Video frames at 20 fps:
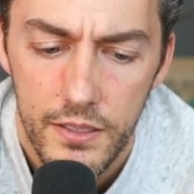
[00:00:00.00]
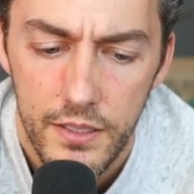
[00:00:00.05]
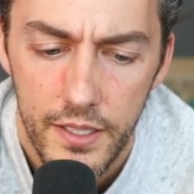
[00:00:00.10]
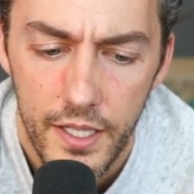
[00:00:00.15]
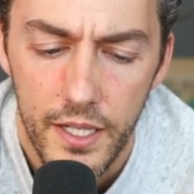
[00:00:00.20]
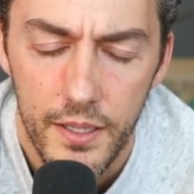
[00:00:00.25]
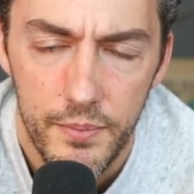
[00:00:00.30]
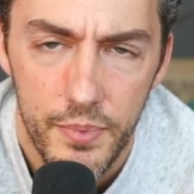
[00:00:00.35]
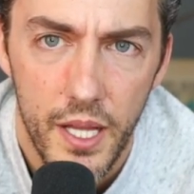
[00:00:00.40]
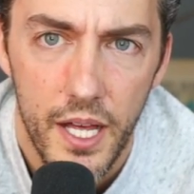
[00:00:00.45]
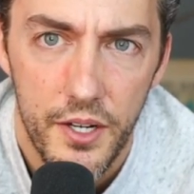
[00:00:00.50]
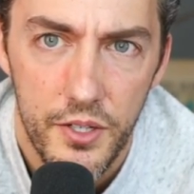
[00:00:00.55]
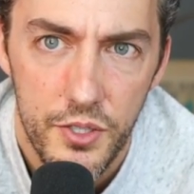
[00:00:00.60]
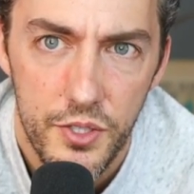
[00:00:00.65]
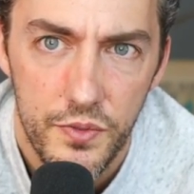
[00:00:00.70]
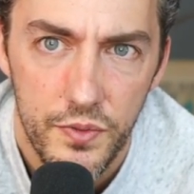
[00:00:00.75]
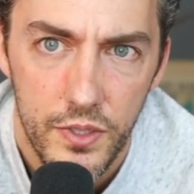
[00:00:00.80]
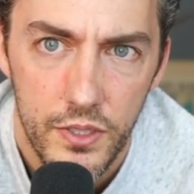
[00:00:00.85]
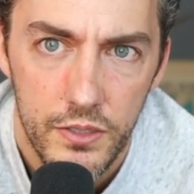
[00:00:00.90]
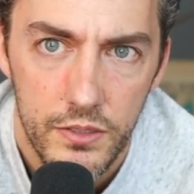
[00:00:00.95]
Yeah,
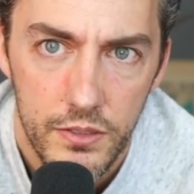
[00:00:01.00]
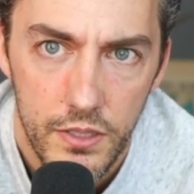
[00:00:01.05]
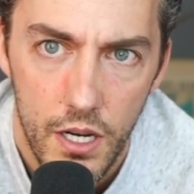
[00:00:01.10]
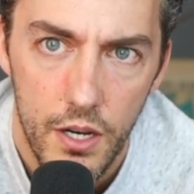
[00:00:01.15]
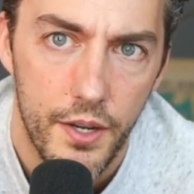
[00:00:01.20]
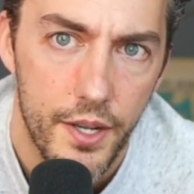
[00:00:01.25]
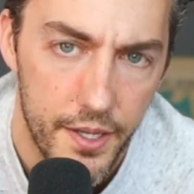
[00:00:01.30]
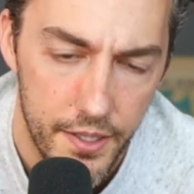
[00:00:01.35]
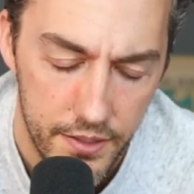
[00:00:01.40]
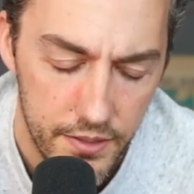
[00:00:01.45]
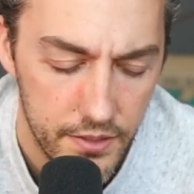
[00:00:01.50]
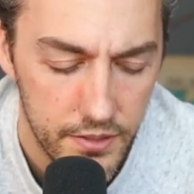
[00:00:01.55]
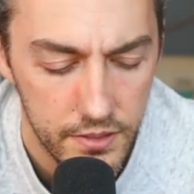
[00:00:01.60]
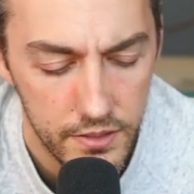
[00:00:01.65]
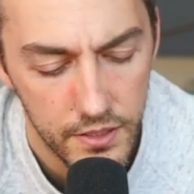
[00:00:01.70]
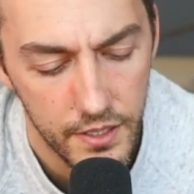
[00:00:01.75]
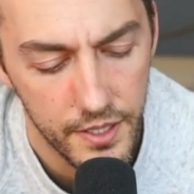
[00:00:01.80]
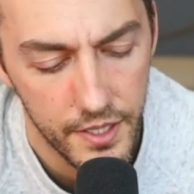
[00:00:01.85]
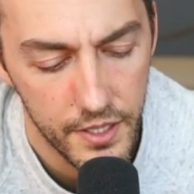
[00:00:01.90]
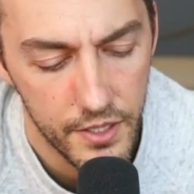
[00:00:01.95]
bladder's full. Okay.
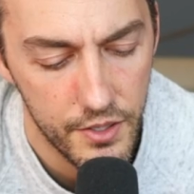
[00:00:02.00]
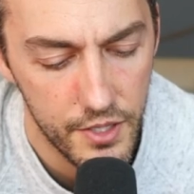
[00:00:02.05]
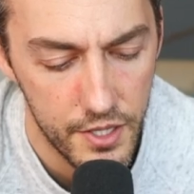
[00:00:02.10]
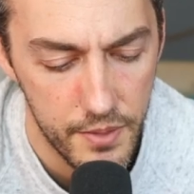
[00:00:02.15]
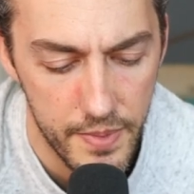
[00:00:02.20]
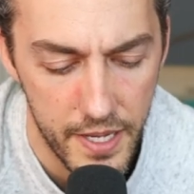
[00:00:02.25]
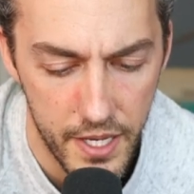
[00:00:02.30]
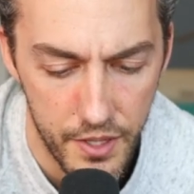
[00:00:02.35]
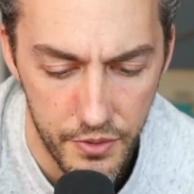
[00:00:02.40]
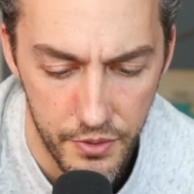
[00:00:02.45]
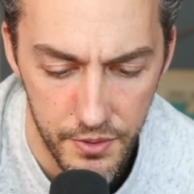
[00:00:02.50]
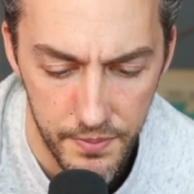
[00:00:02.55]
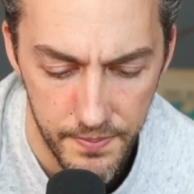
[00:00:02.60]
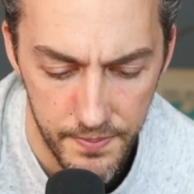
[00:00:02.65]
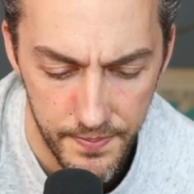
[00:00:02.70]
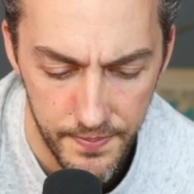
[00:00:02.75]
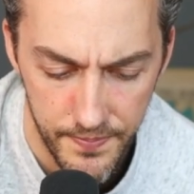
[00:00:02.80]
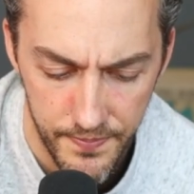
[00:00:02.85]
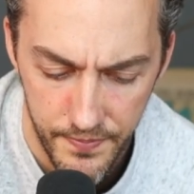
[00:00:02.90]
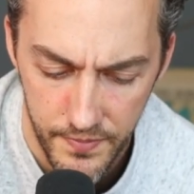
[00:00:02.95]
All right, go to the bathroom.
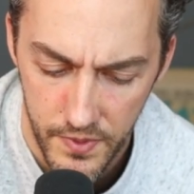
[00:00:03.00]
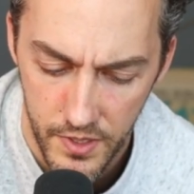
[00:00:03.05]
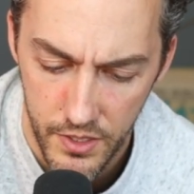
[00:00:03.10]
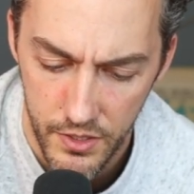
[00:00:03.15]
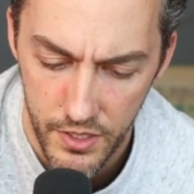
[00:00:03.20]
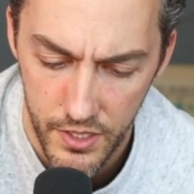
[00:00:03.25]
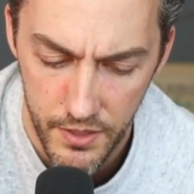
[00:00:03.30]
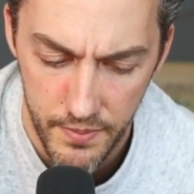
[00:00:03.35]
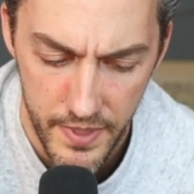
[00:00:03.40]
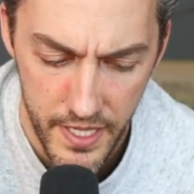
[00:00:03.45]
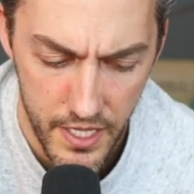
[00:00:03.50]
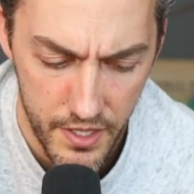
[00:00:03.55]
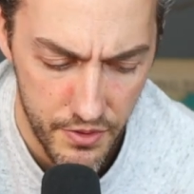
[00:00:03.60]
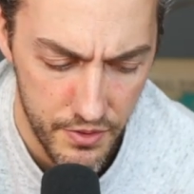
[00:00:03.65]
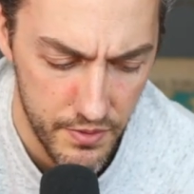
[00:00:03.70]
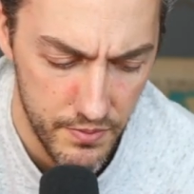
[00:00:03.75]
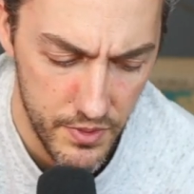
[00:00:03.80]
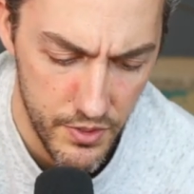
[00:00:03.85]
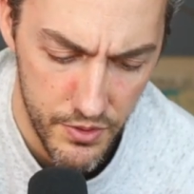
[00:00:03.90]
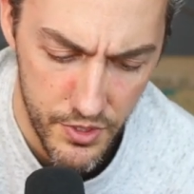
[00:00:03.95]
Go to the
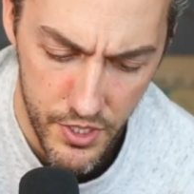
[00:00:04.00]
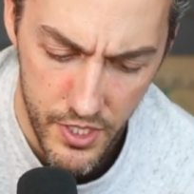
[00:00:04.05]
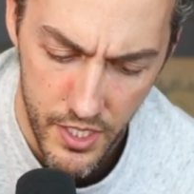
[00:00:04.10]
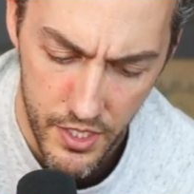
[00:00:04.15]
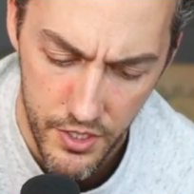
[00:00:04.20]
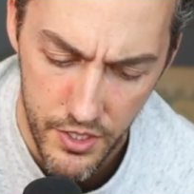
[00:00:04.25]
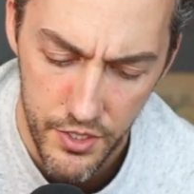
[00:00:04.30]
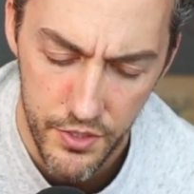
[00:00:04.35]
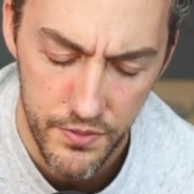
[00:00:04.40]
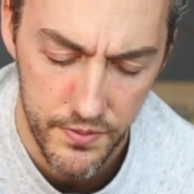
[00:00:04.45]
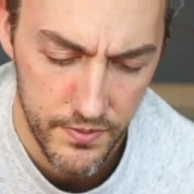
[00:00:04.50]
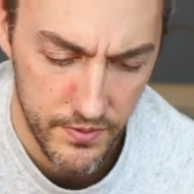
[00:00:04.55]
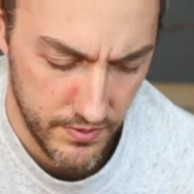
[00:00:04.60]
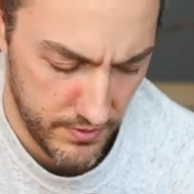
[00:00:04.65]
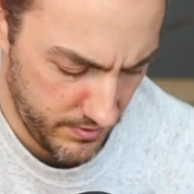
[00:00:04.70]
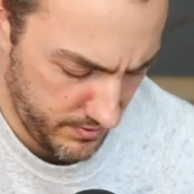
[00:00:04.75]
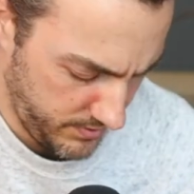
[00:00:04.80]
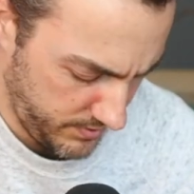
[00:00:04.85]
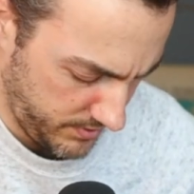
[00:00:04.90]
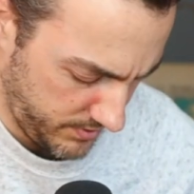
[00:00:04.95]
bathroom, do what you got to do.
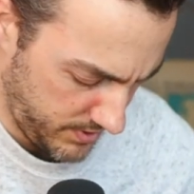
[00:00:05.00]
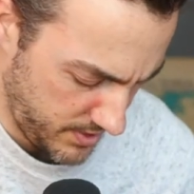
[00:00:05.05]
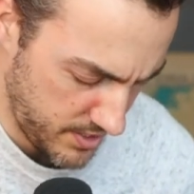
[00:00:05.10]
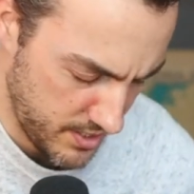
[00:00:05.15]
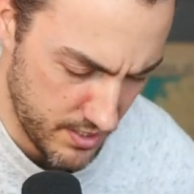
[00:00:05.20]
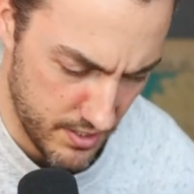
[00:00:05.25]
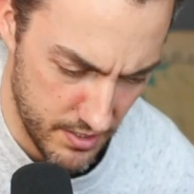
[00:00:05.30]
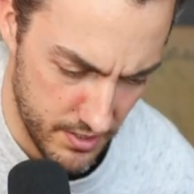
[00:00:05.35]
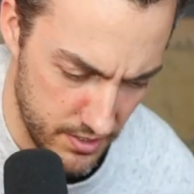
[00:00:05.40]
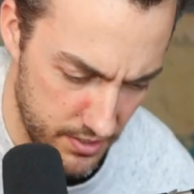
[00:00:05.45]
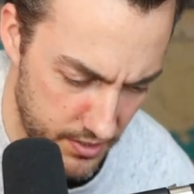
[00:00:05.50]
Yeah.